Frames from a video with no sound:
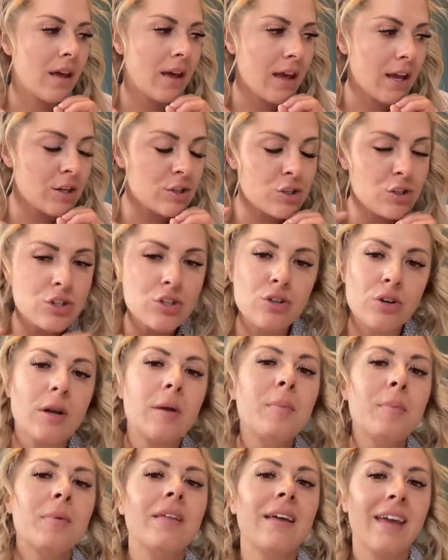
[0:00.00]

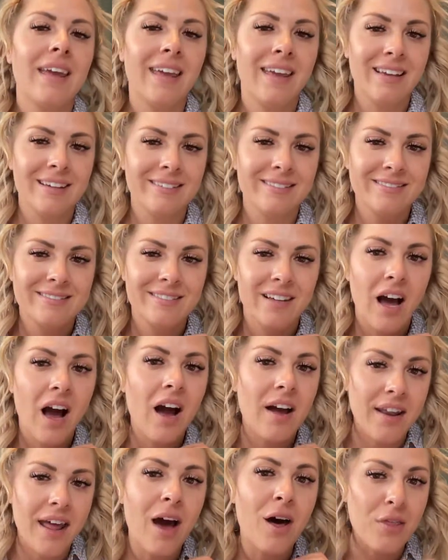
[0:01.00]
extremely
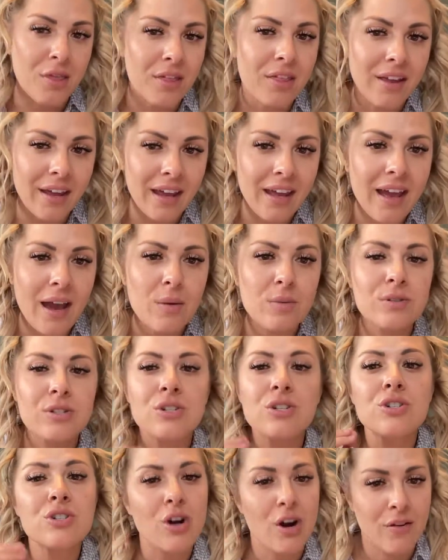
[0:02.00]
unhealthily. I was
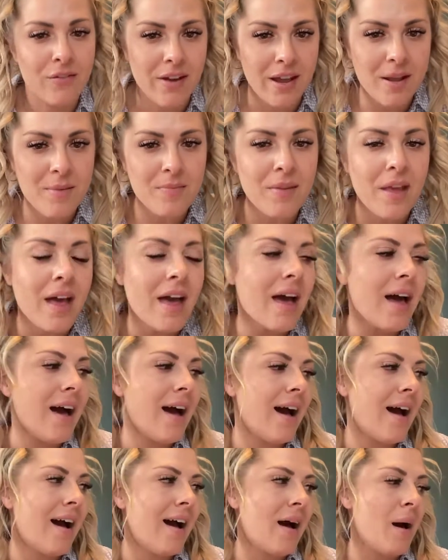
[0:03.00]
starving.
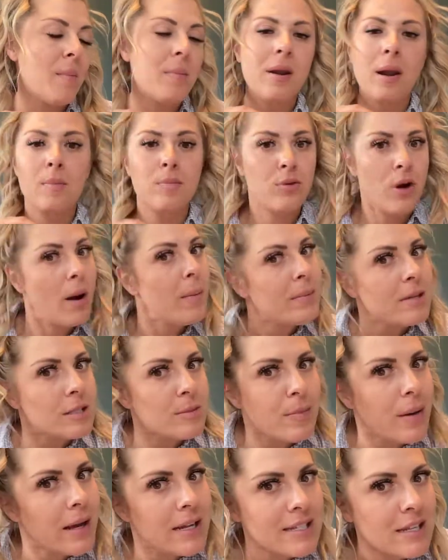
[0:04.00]
But I
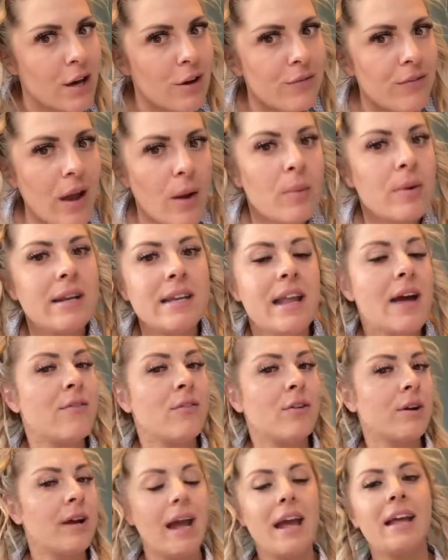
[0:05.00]
promised myself I would
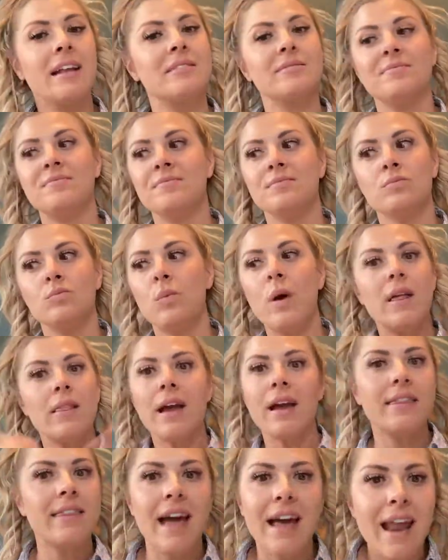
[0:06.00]
never gain weight
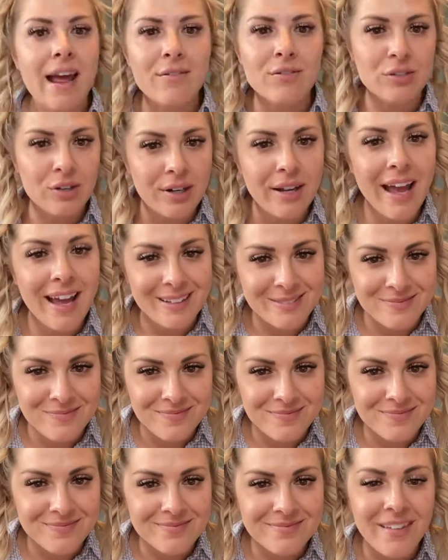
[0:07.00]
like that ever again.
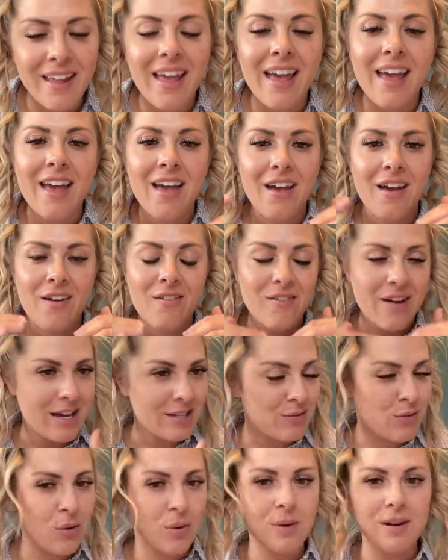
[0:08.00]

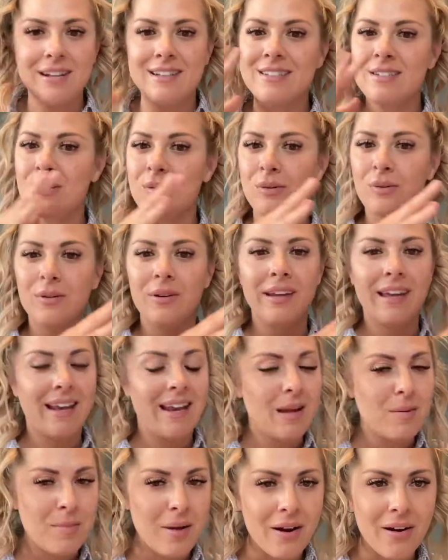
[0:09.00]
Fast forward to
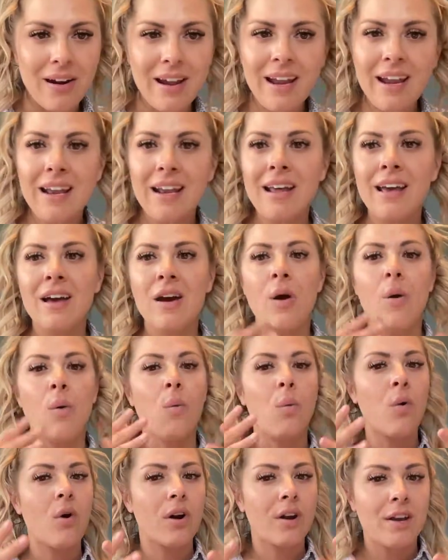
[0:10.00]
getting married,
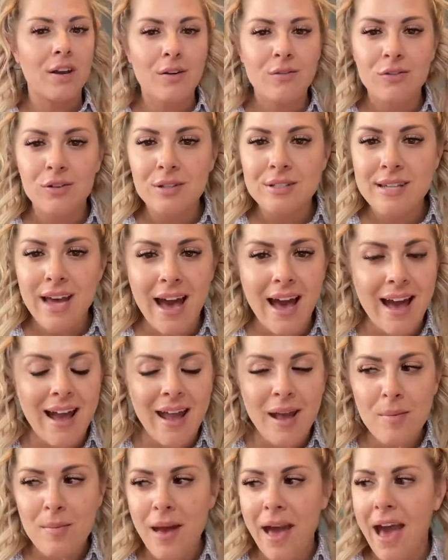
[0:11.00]
working full
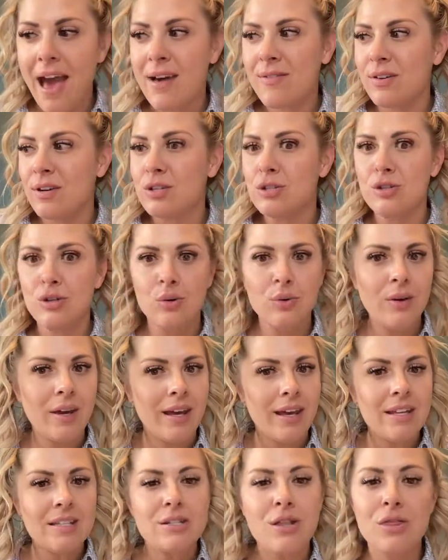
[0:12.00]
time, having 2
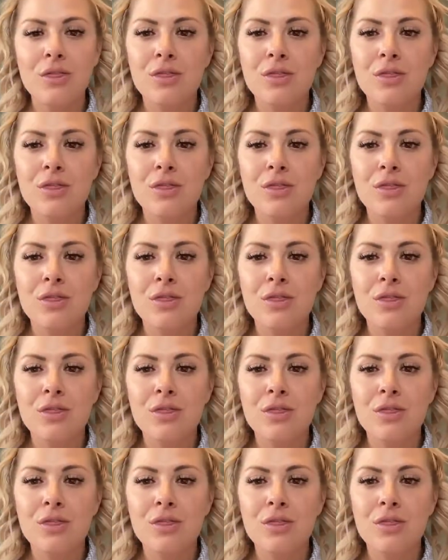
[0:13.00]
kids in